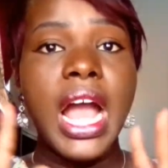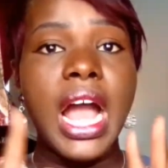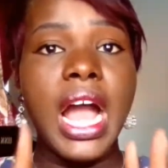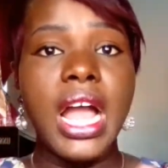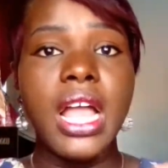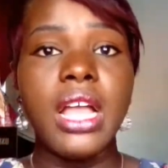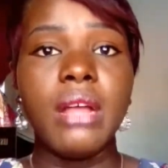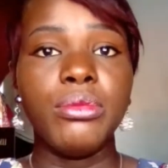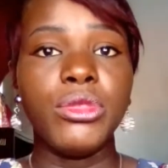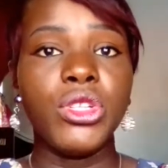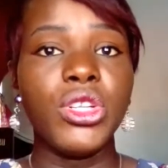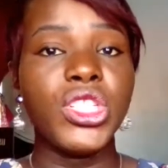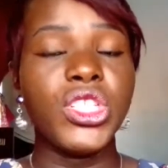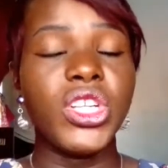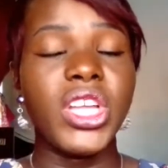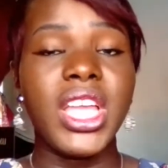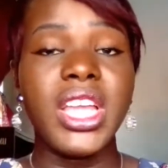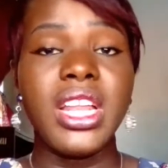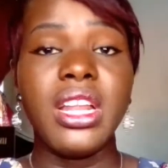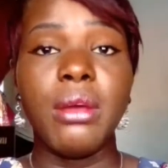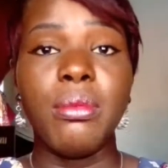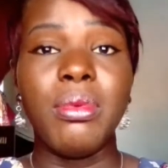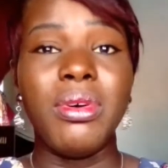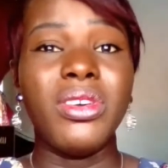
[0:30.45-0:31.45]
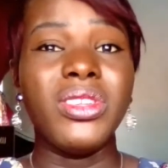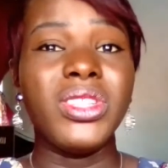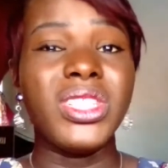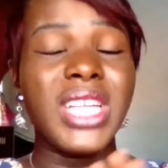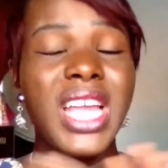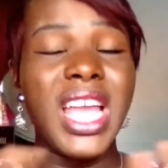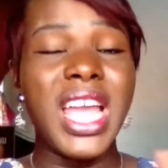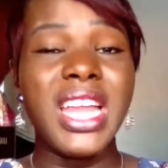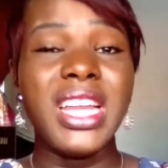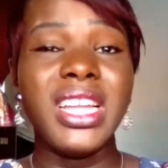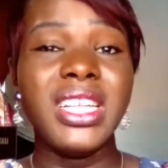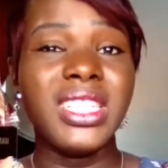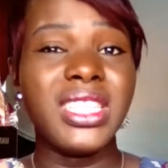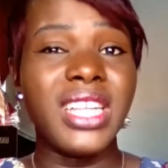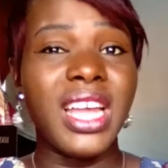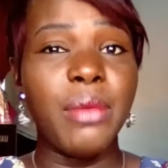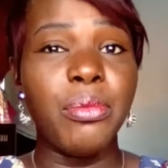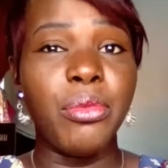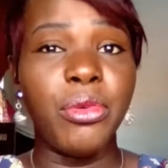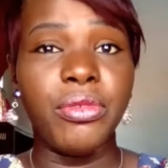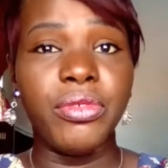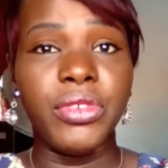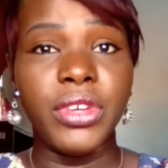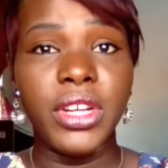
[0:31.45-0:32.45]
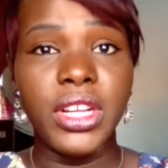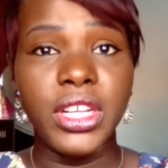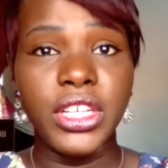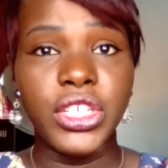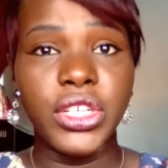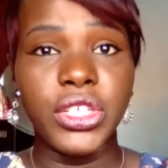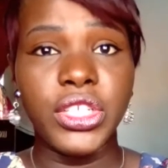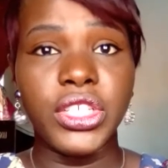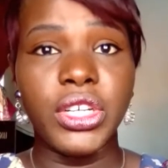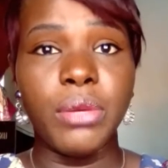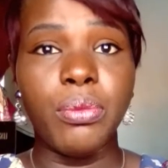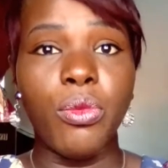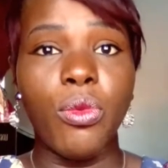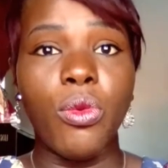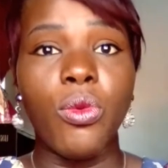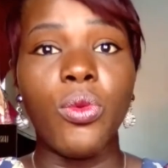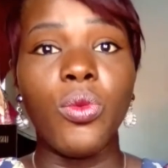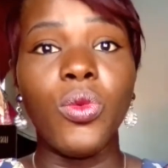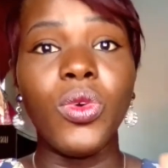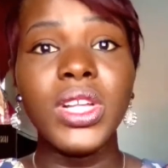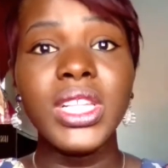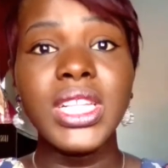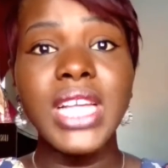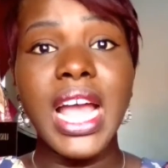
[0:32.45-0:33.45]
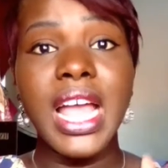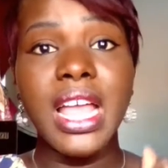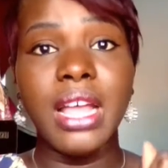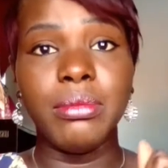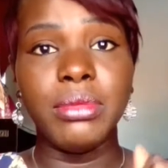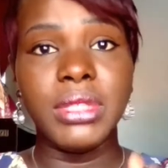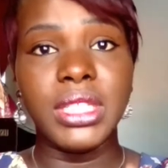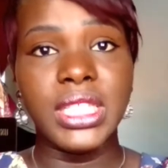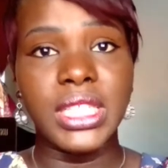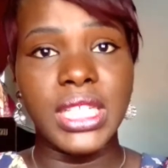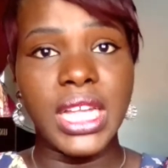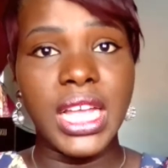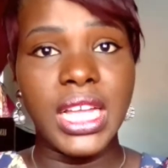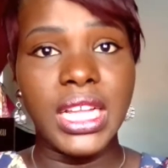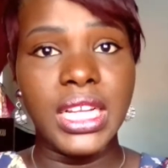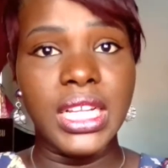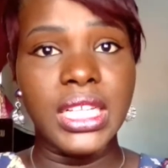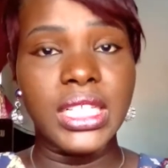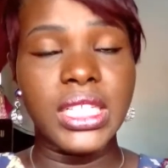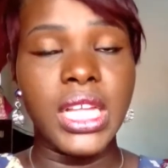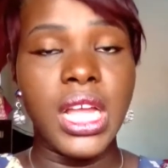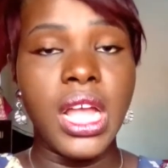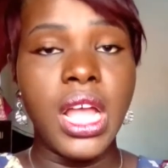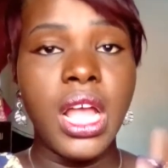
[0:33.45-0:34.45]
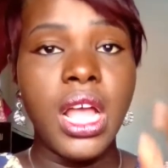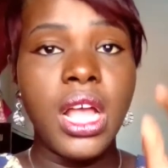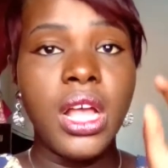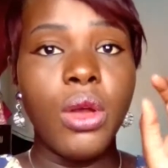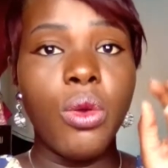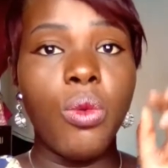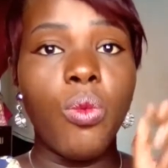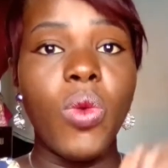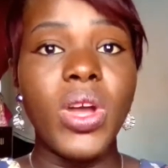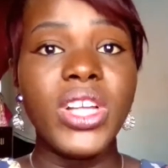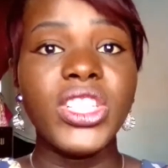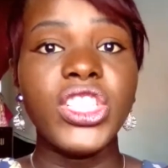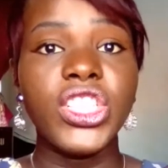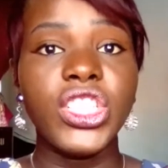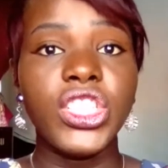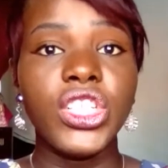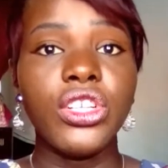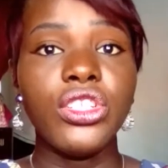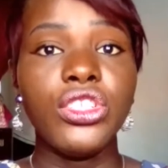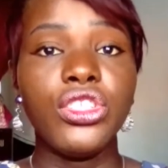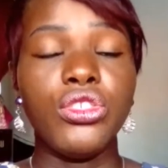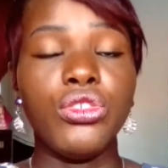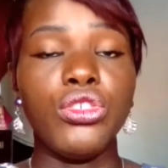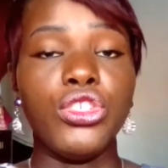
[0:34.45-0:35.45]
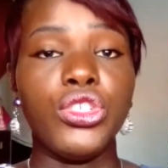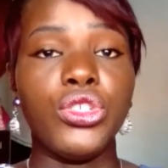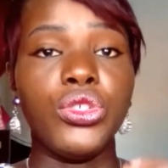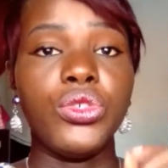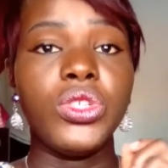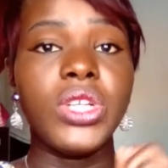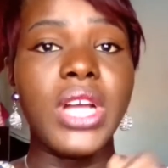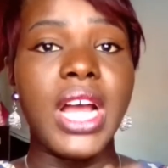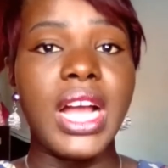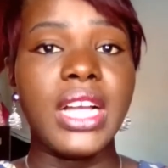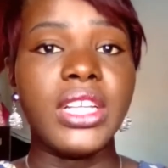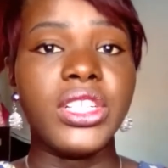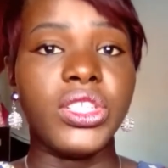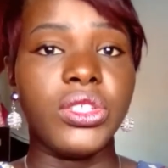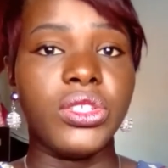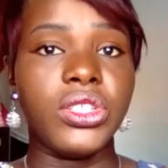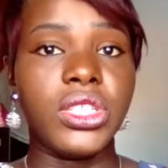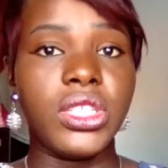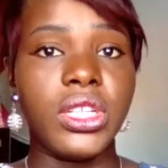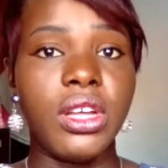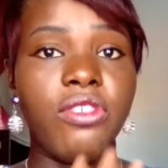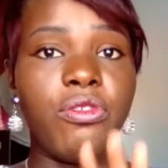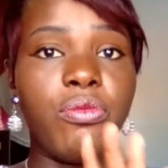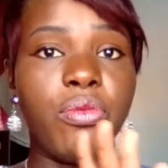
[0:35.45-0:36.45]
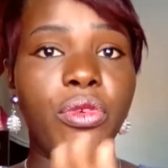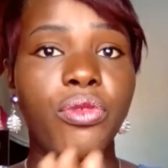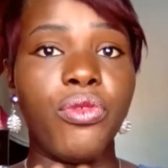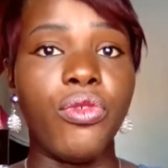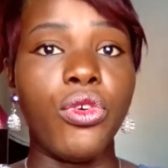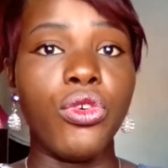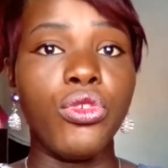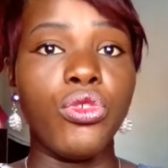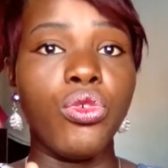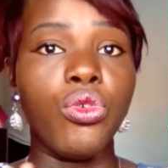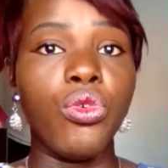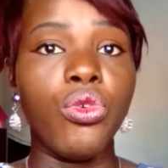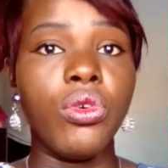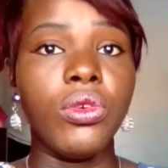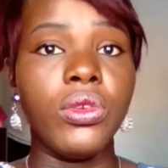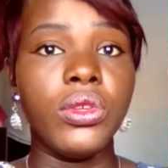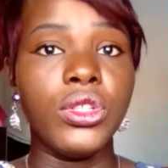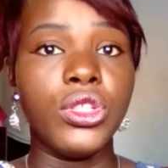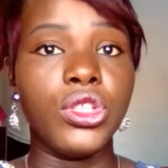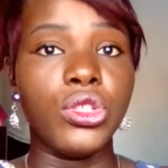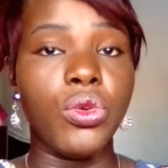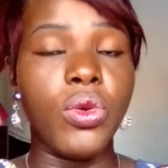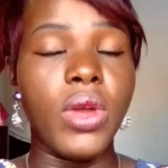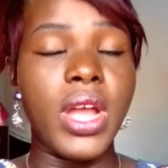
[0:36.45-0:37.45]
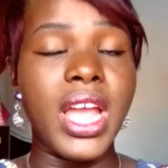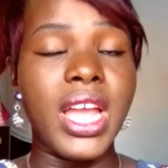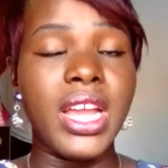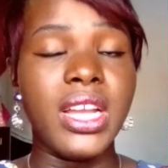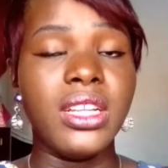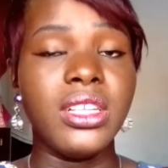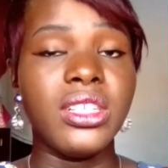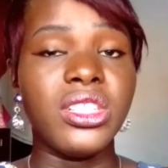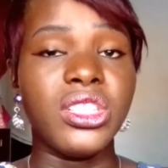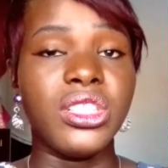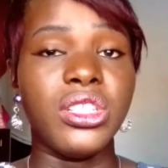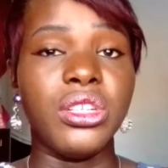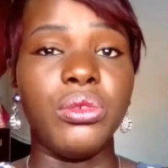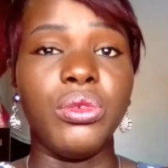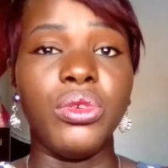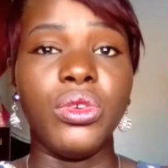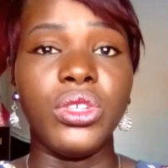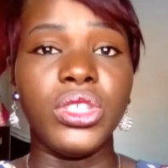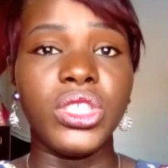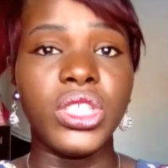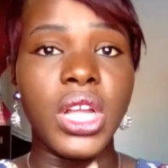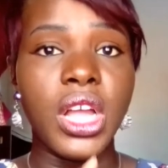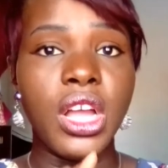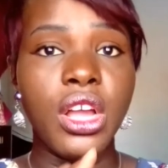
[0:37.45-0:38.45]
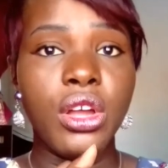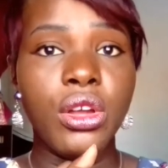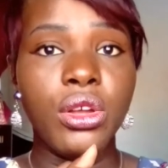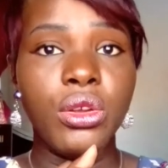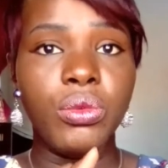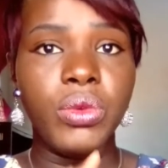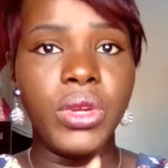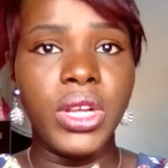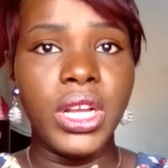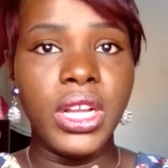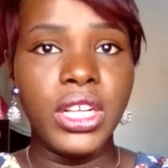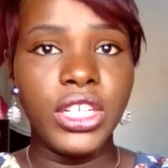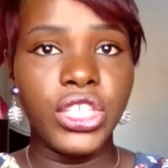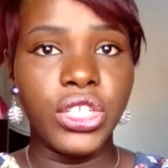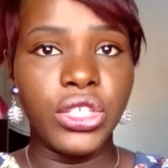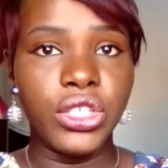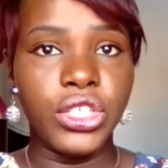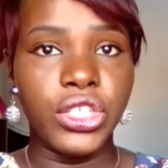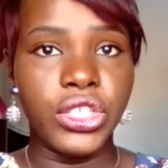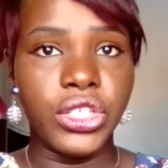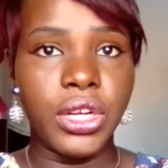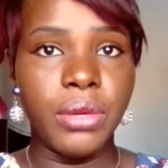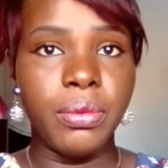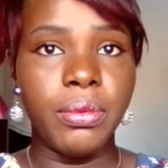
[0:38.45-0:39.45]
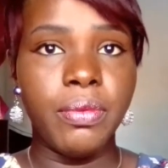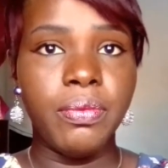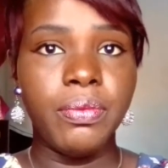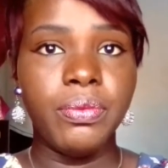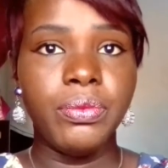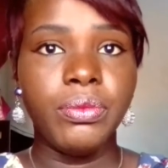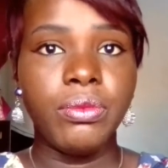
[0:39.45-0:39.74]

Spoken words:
I am not talking about any type of relationship. What I am saying is questions you should ask yourself before you go into any serious relationship.